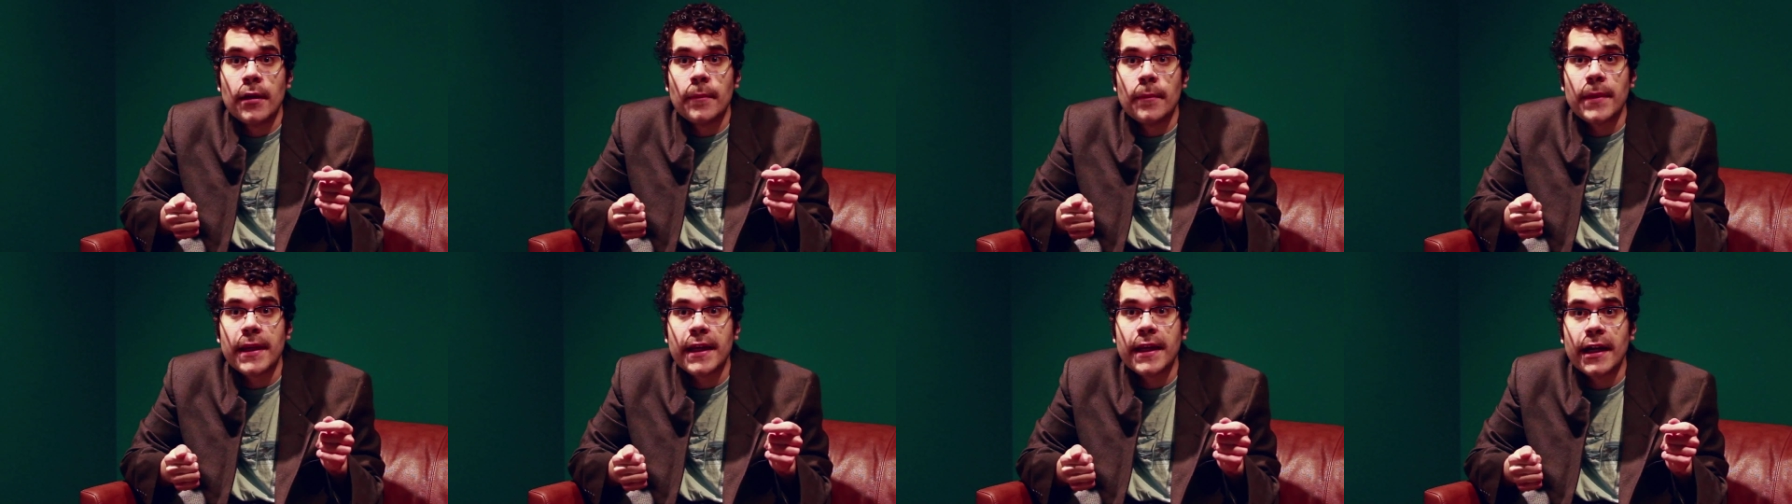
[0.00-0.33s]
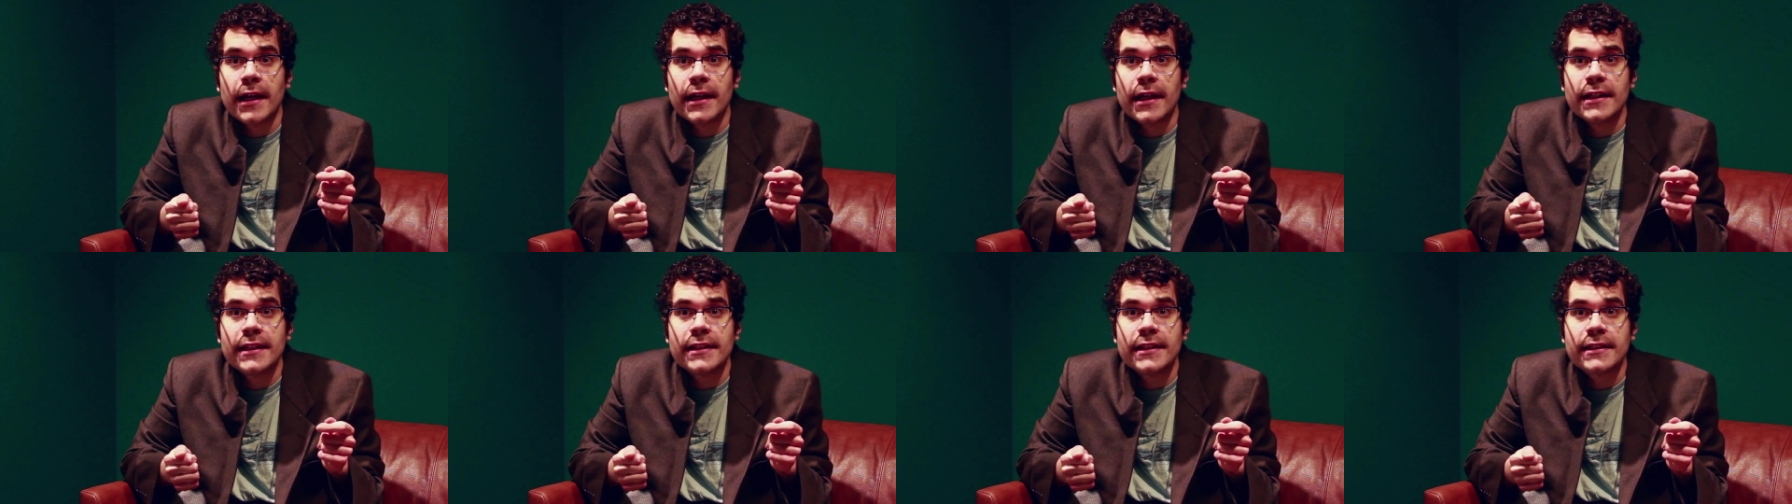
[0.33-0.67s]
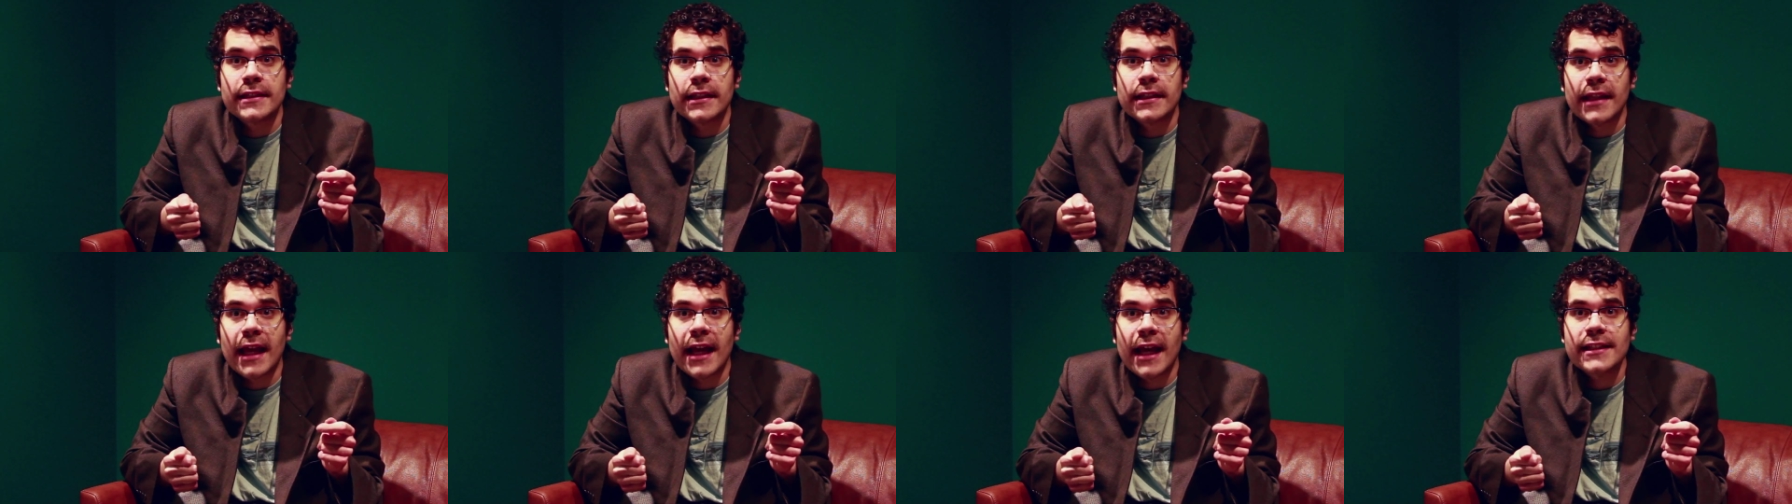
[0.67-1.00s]

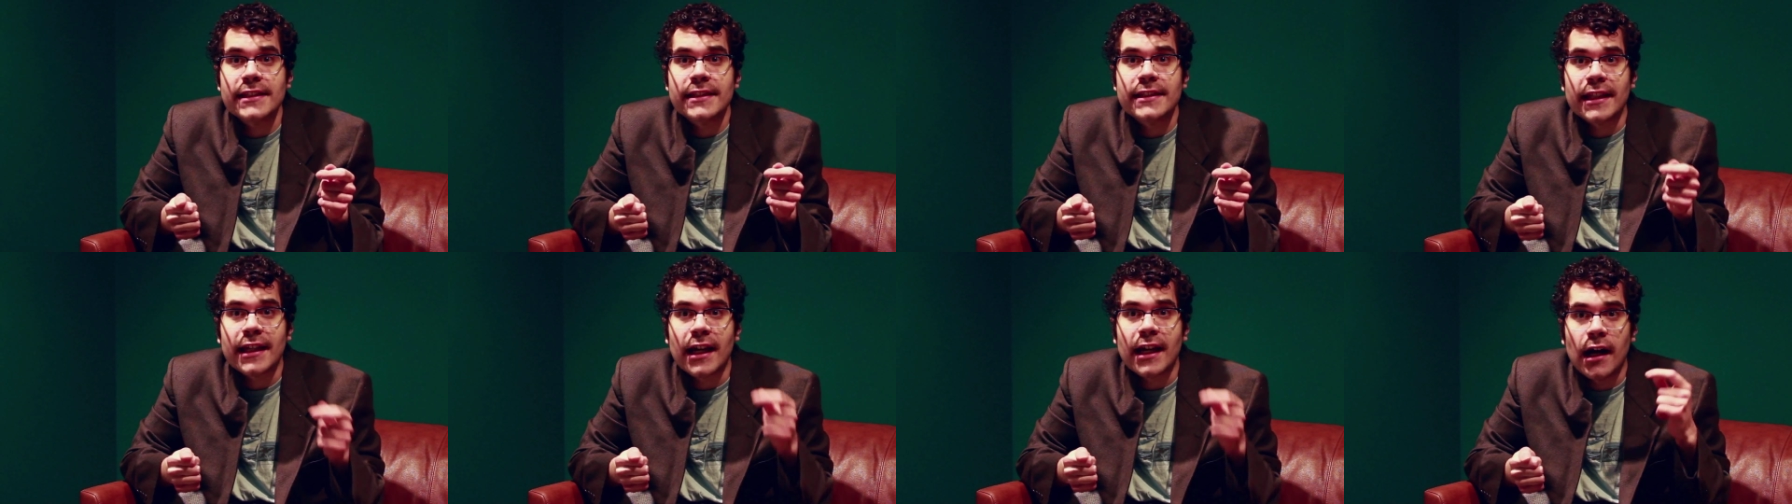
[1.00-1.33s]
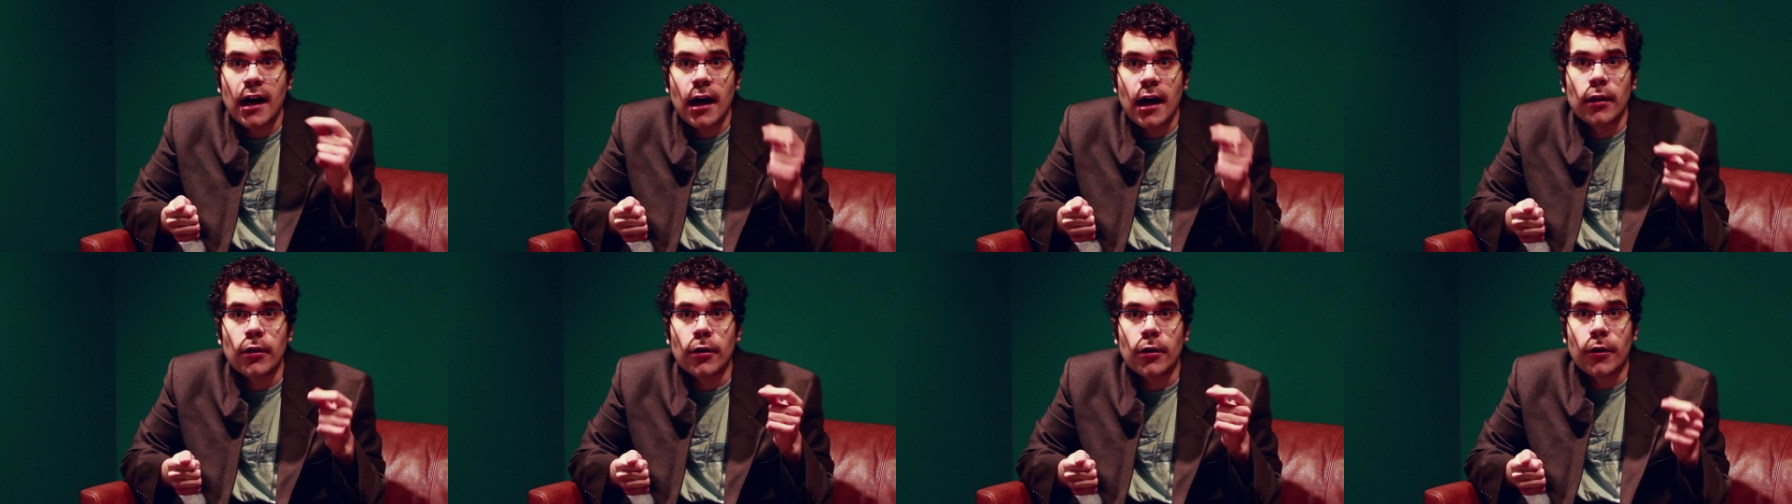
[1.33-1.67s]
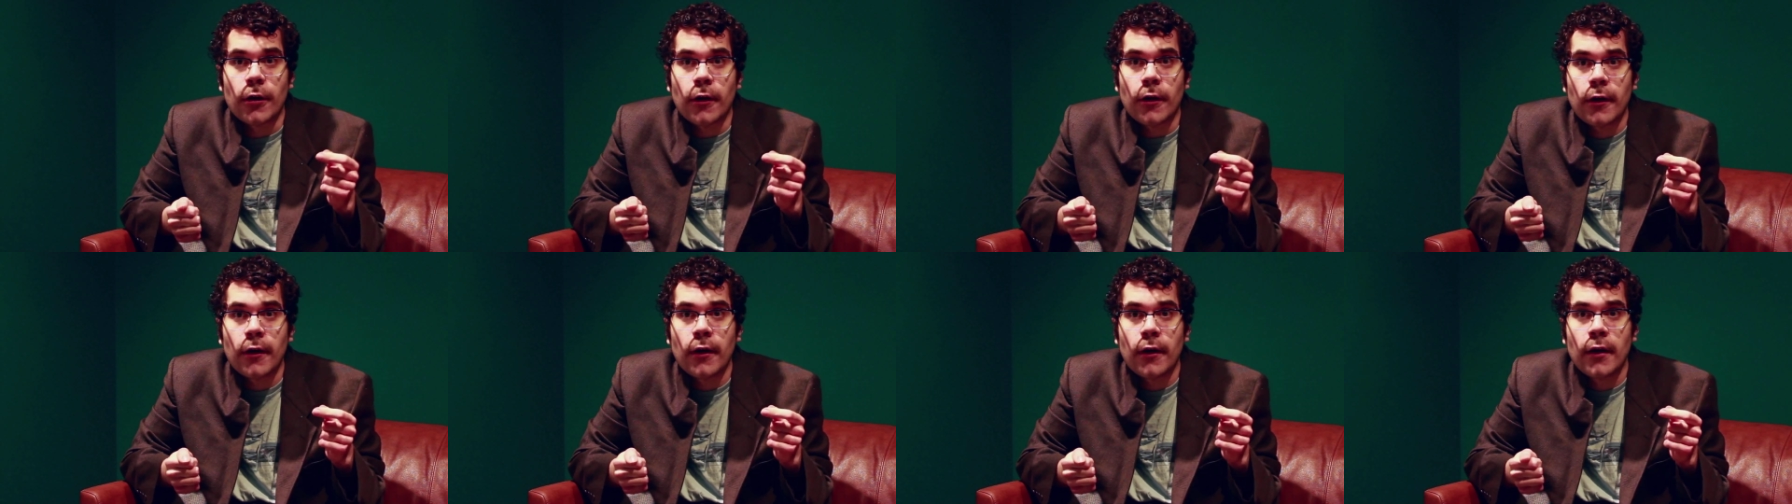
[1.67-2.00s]
because that's the
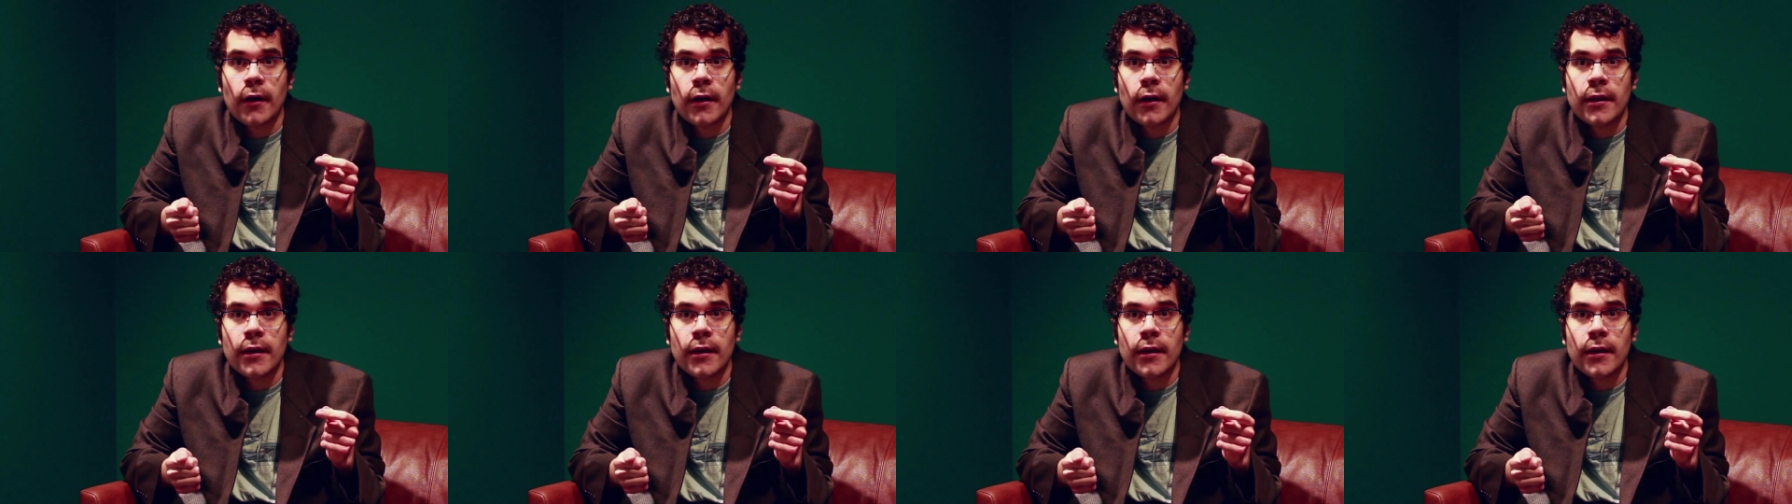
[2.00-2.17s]
color